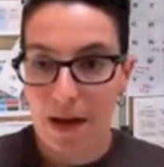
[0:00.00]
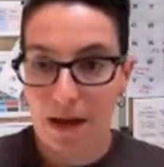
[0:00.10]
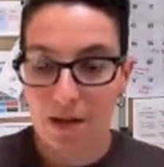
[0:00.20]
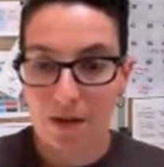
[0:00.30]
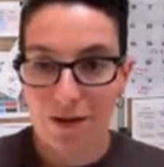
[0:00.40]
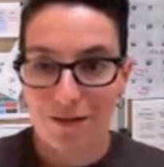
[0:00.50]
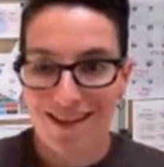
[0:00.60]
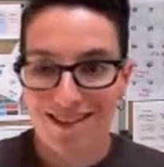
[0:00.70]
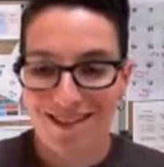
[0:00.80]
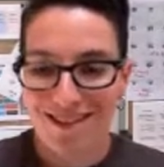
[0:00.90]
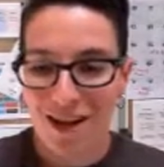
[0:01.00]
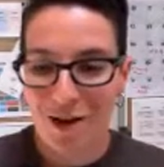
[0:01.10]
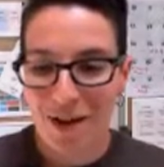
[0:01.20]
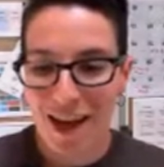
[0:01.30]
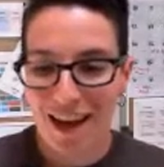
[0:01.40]
Crowdcast.
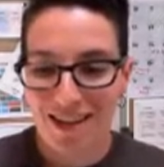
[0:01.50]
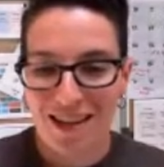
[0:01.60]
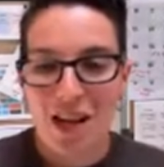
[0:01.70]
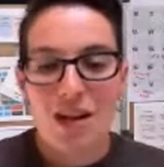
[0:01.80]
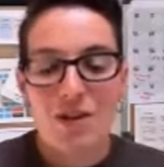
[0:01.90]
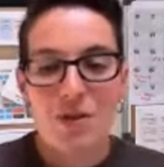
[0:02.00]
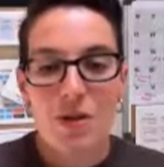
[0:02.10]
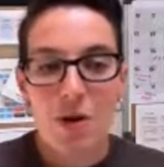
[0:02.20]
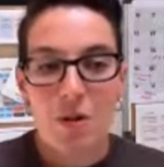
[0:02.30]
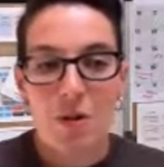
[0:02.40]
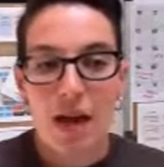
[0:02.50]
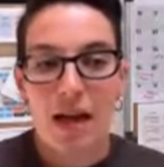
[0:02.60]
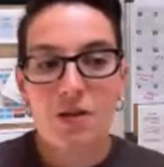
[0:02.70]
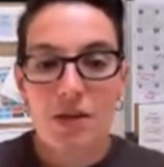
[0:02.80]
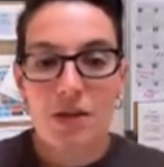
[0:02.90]
Okay, so as
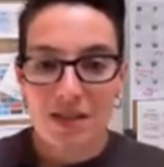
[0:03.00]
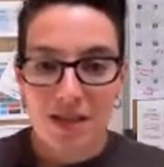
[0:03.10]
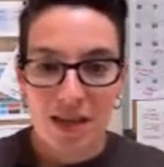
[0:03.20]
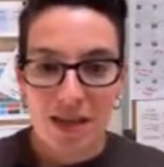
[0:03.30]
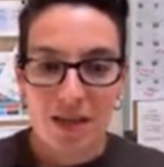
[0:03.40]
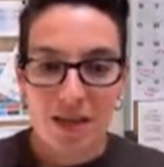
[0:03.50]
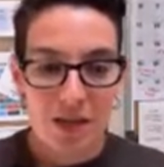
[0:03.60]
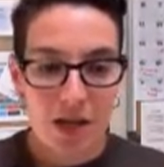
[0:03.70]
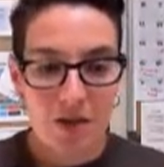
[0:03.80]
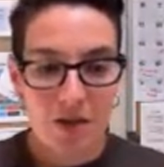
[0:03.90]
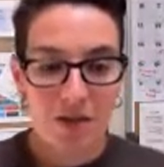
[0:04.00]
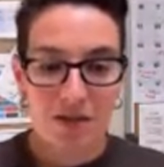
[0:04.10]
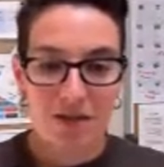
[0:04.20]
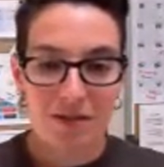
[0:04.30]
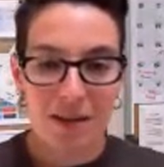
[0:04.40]
you can see, there's
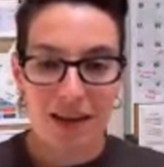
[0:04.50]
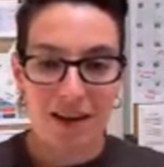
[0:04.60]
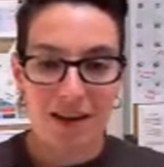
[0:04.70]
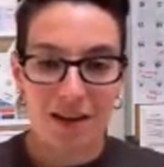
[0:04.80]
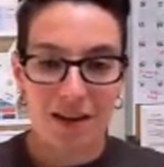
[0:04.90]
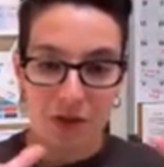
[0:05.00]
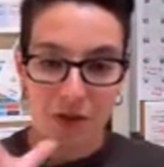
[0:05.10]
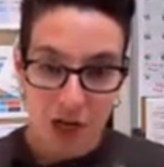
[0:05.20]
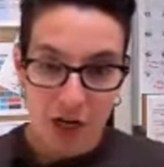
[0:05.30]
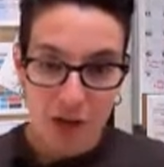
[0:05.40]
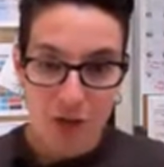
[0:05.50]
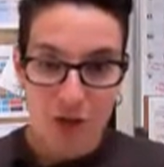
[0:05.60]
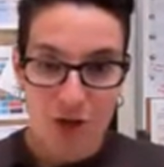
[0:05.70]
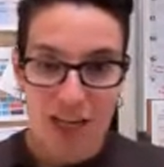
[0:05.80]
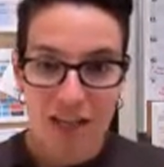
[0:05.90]
like, you can share your
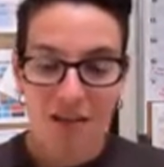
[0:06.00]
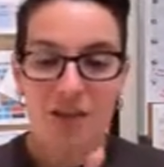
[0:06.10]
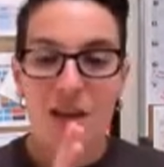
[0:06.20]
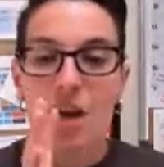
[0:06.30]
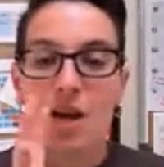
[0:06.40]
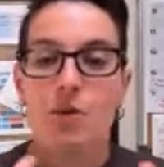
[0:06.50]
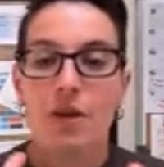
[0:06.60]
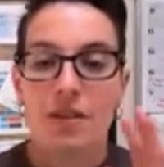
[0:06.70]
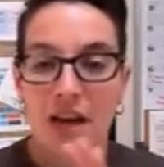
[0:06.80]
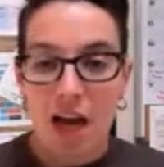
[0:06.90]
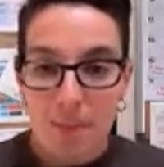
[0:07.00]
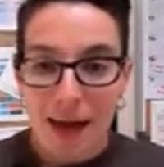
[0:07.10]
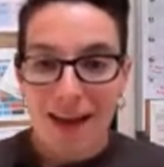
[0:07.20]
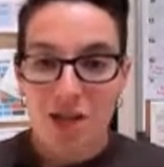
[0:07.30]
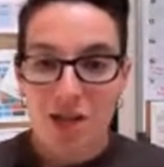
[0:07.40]
screens, you can then come back
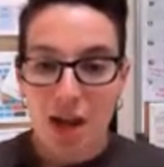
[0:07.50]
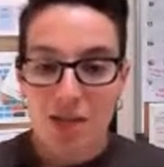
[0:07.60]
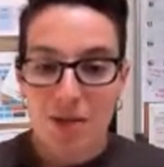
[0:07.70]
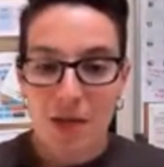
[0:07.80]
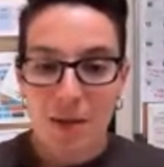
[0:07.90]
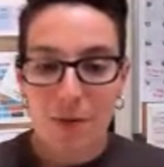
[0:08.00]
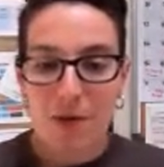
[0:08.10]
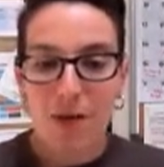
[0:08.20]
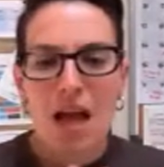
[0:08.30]
and talk to people.